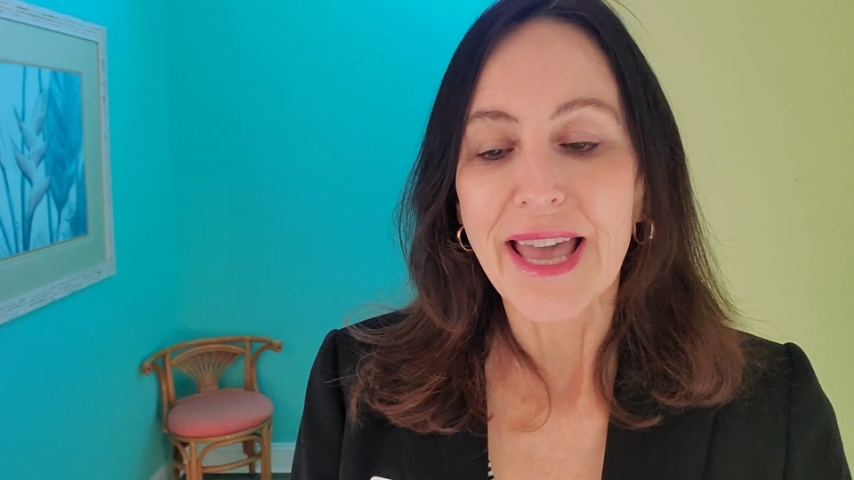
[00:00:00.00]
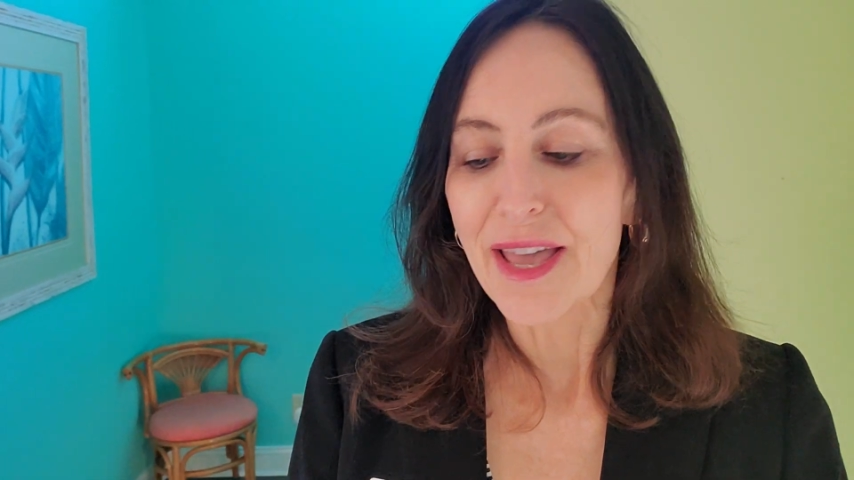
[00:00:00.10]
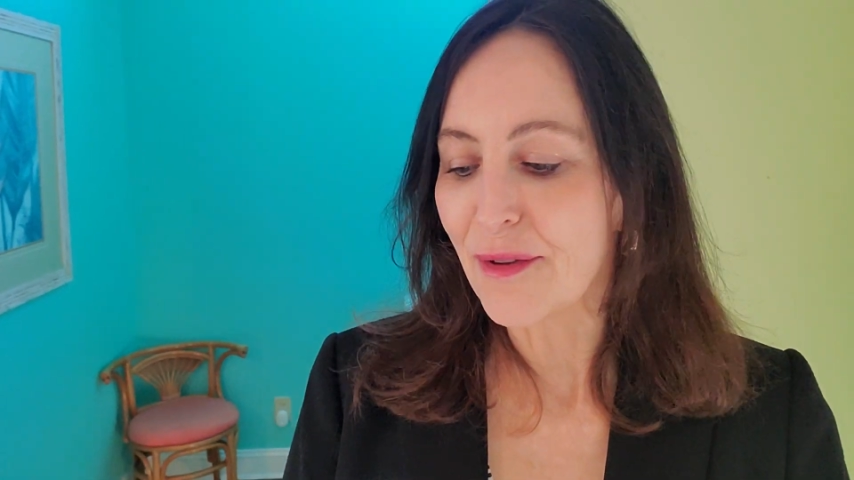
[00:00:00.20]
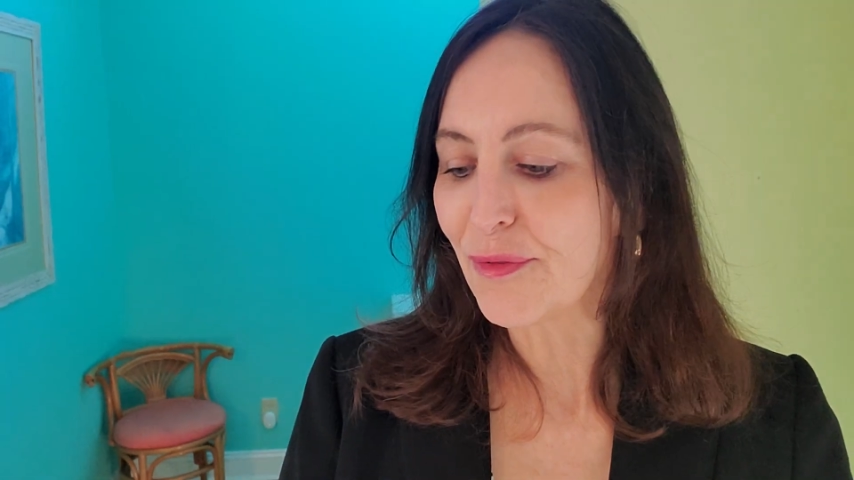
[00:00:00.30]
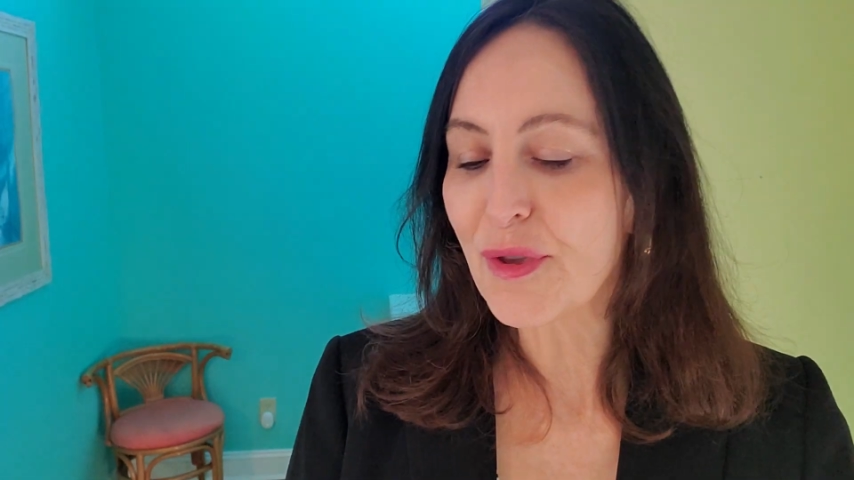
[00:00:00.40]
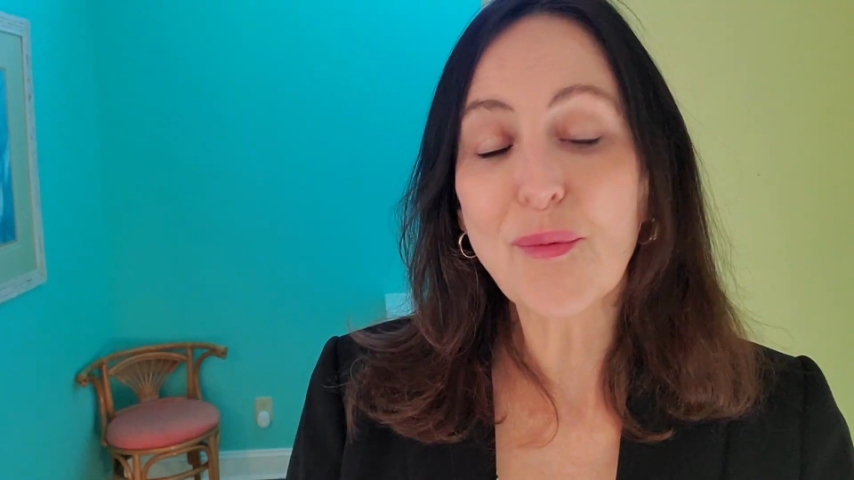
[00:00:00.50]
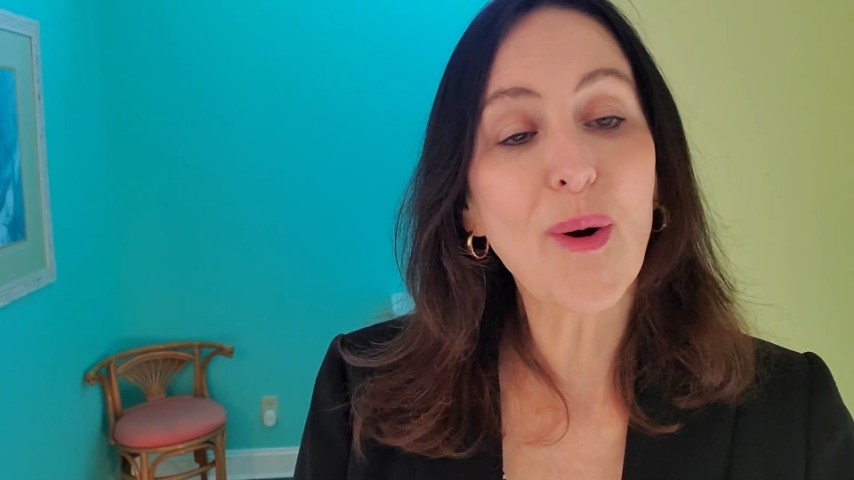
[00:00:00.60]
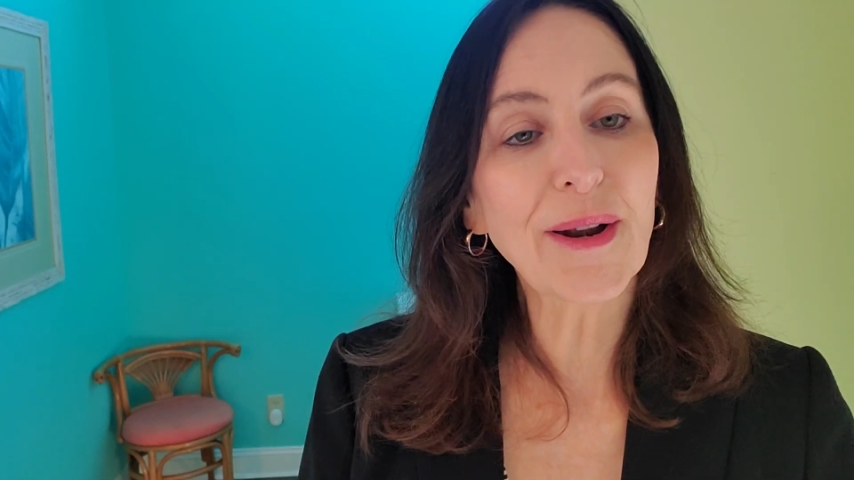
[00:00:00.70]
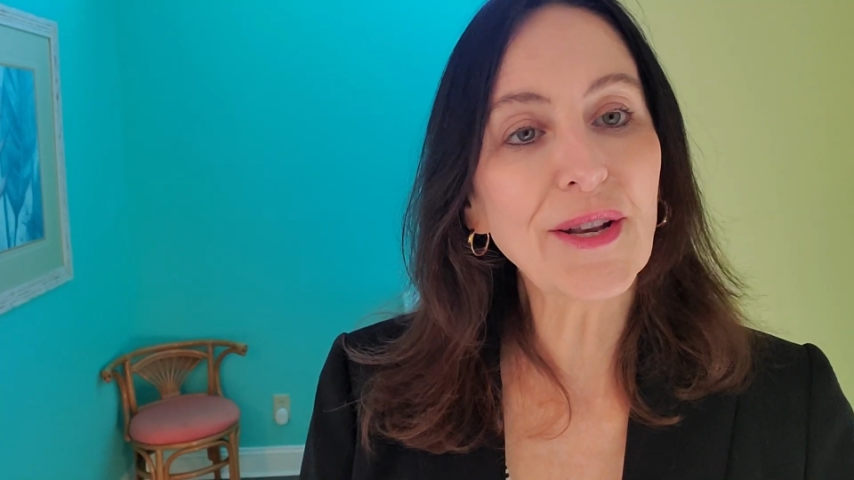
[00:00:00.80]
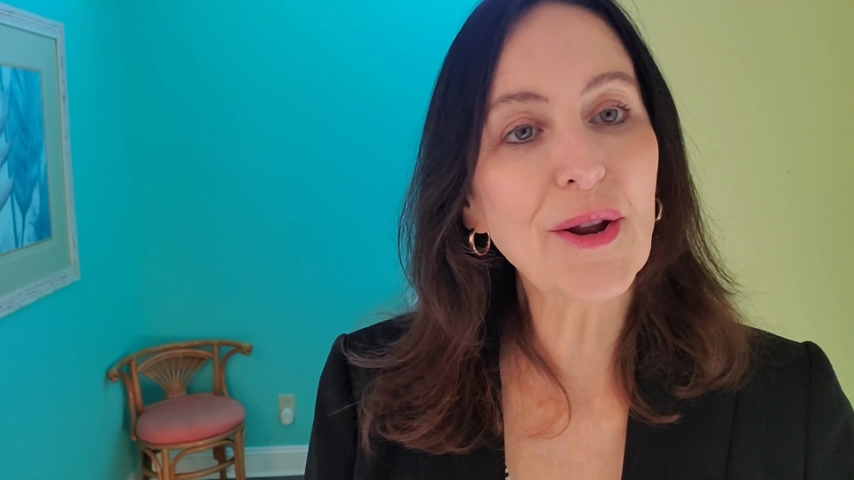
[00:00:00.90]
If you
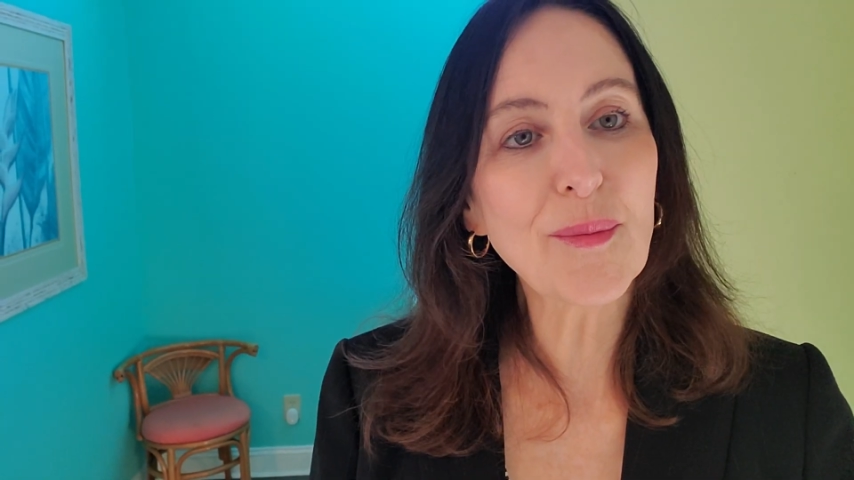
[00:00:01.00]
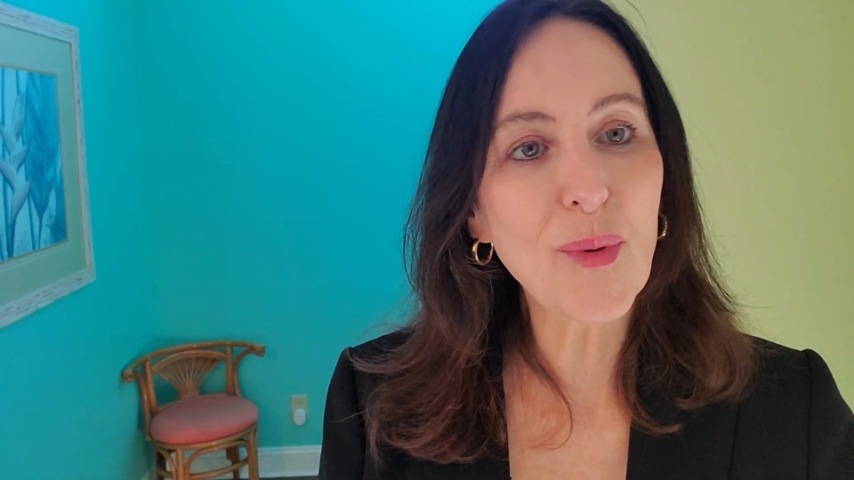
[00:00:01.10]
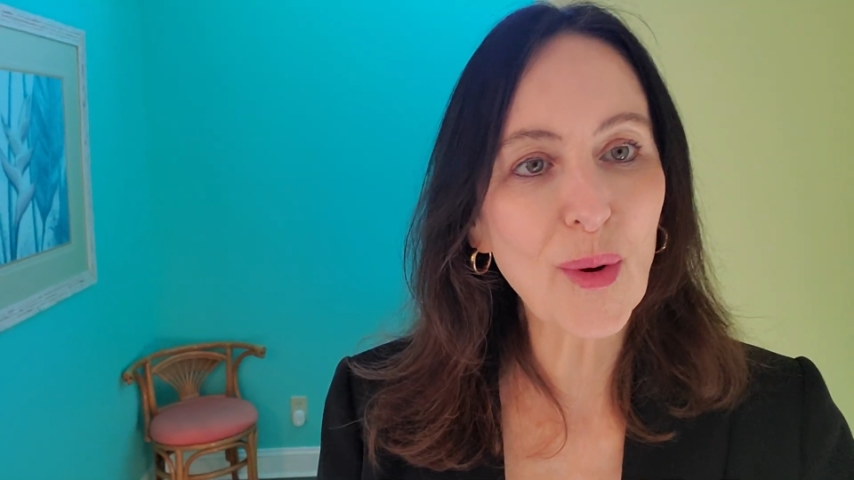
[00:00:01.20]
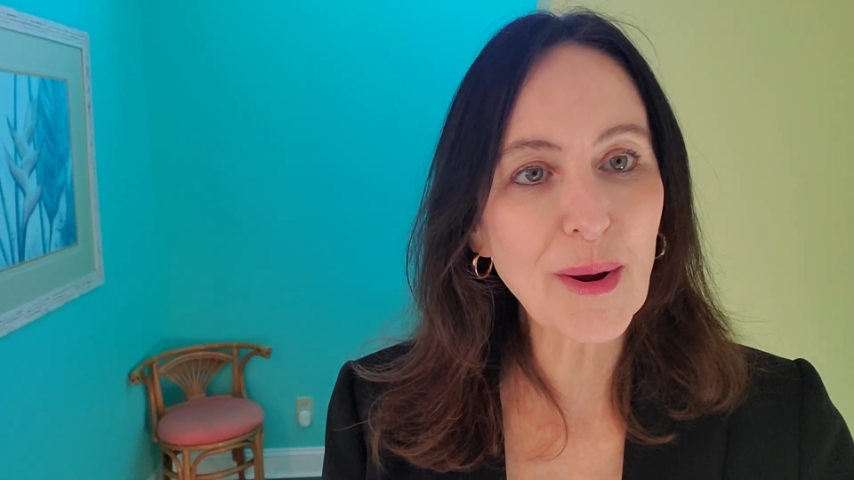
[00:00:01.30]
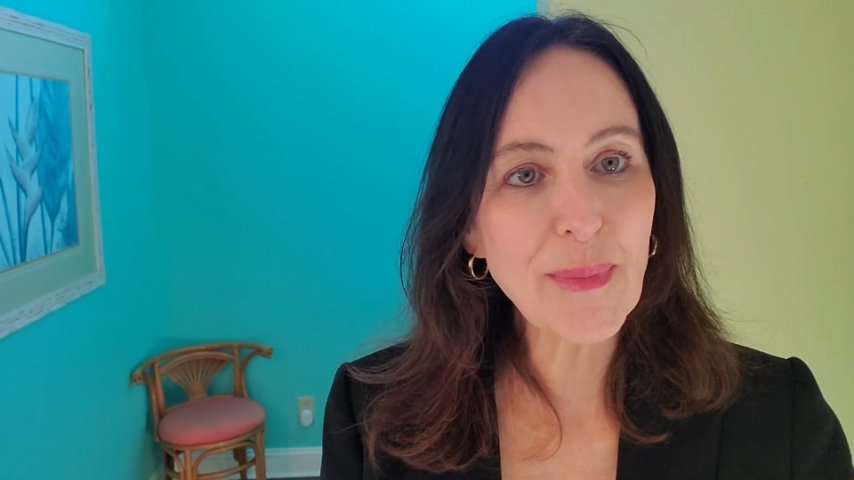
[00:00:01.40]
want to know more